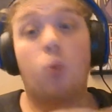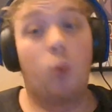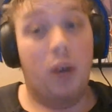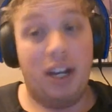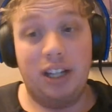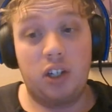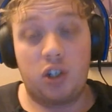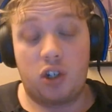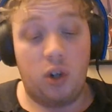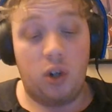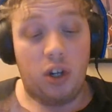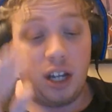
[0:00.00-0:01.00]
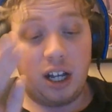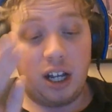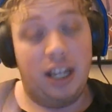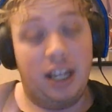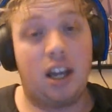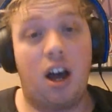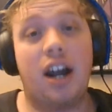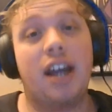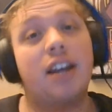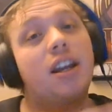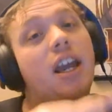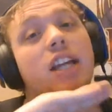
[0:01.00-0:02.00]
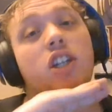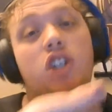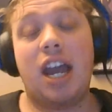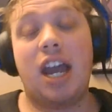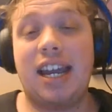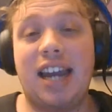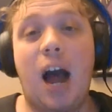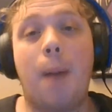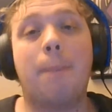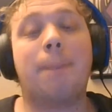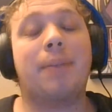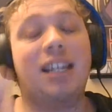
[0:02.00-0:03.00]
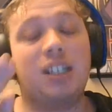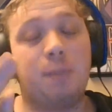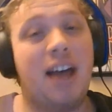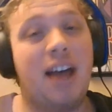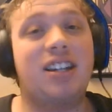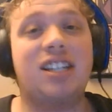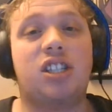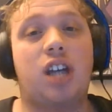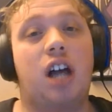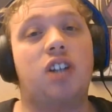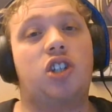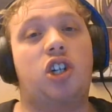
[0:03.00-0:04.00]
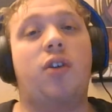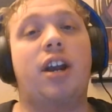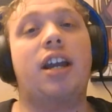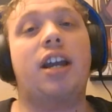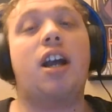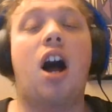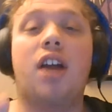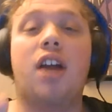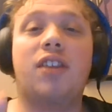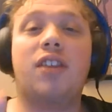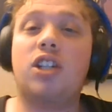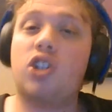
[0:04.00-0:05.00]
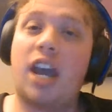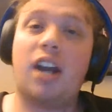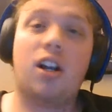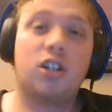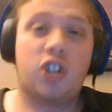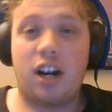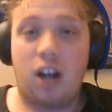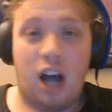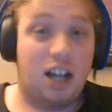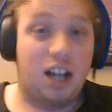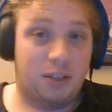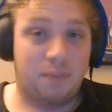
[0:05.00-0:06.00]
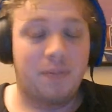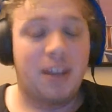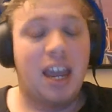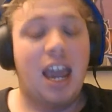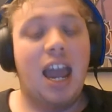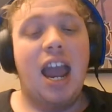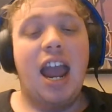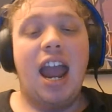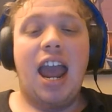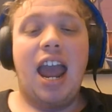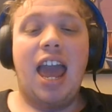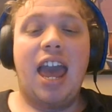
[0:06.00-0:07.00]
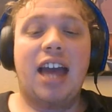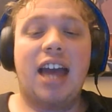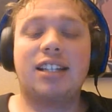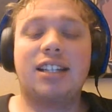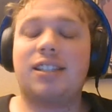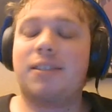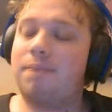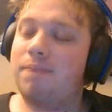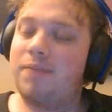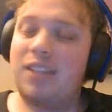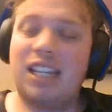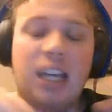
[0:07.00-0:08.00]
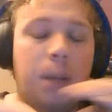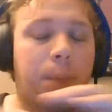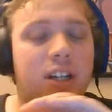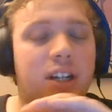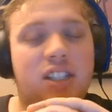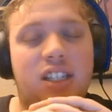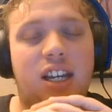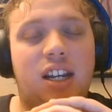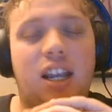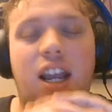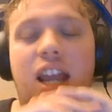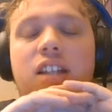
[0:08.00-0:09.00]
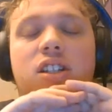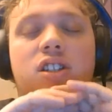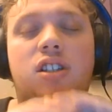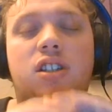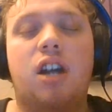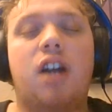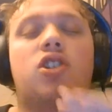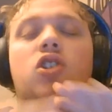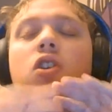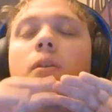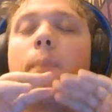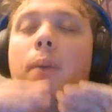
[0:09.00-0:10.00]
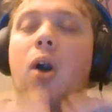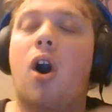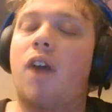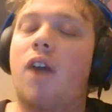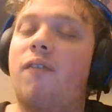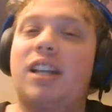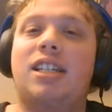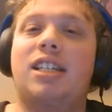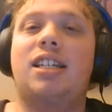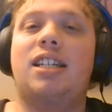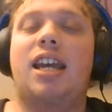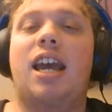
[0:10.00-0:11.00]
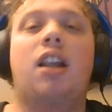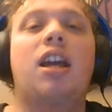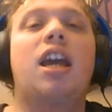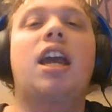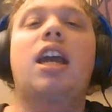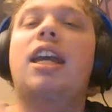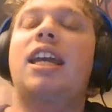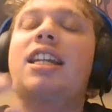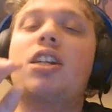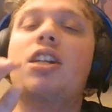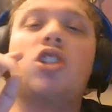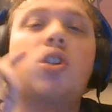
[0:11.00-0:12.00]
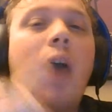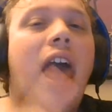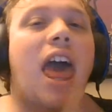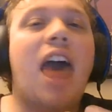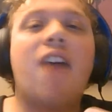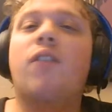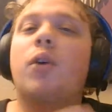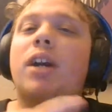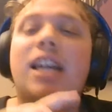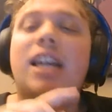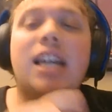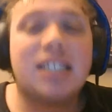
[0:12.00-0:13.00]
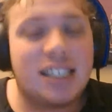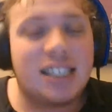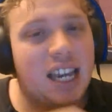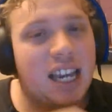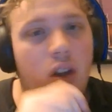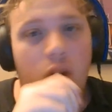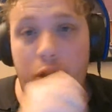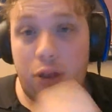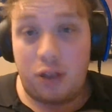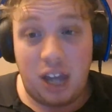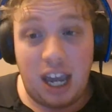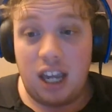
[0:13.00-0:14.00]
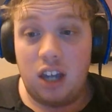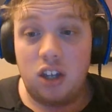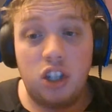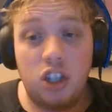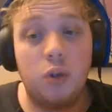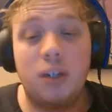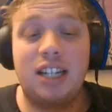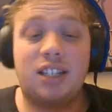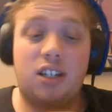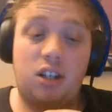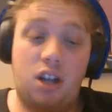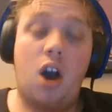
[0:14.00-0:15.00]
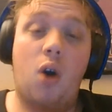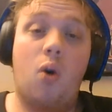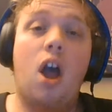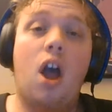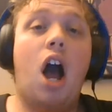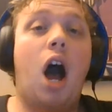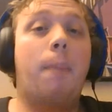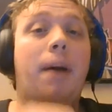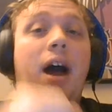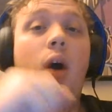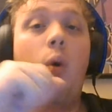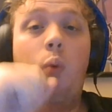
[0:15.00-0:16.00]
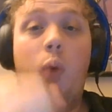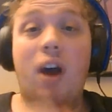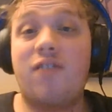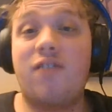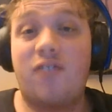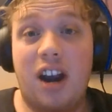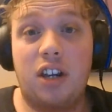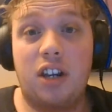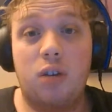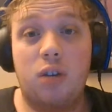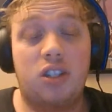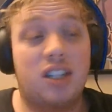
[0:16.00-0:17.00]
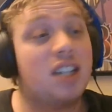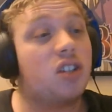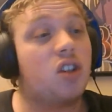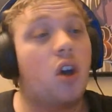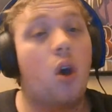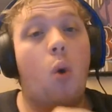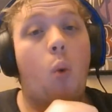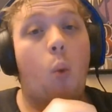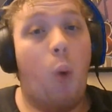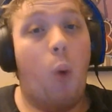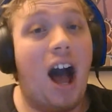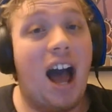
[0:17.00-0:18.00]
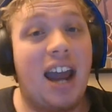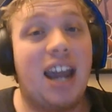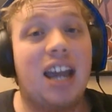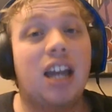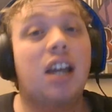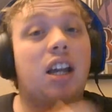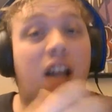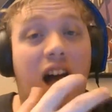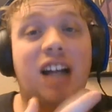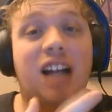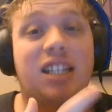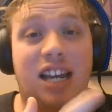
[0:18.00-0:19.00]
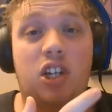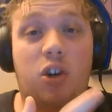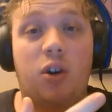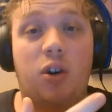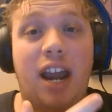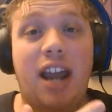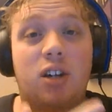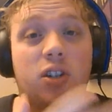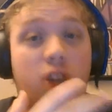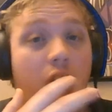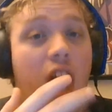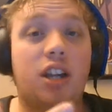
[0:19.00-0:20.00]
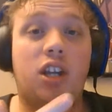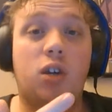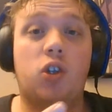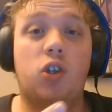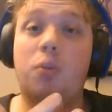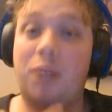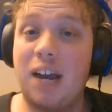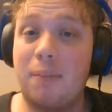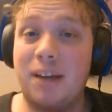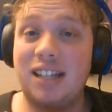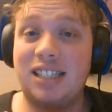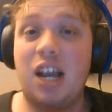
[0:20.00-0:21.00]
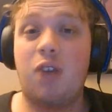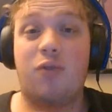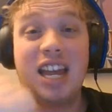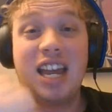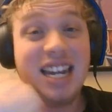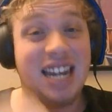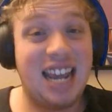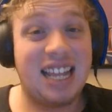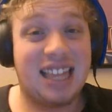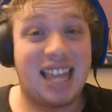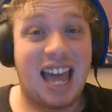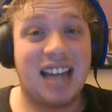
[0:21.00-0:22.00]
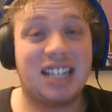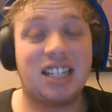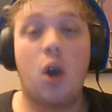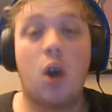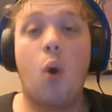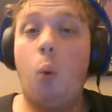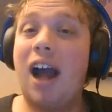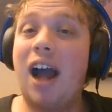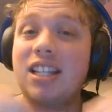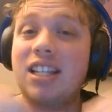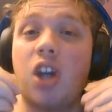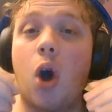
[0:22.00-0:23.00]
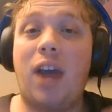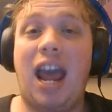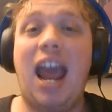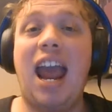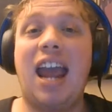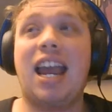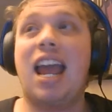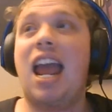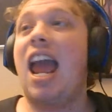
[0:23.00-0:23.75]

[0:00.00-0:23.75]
really should click on it. Check it out. It's by the Nostalgia Critic on the channel Awesome. And he puts it in such perfect detail. He tells you every single thing you need to know about what fair use is, why content creators on YouTube, like myself, need that, why it's okay,